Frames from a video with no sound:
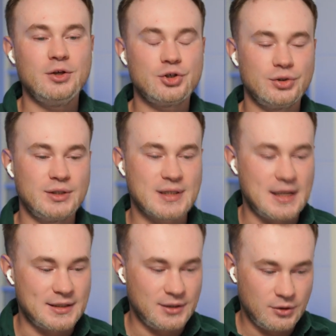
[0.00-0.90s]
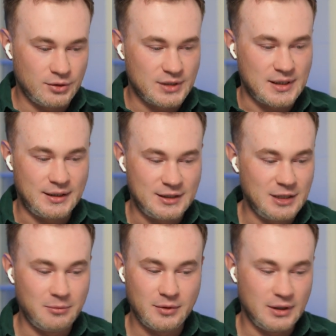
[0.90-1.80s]
you should discuss in your design
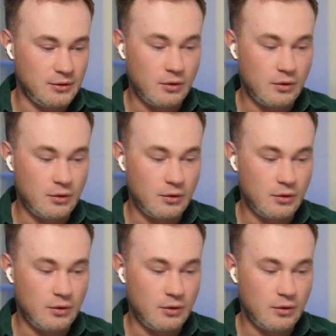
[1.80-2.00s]
team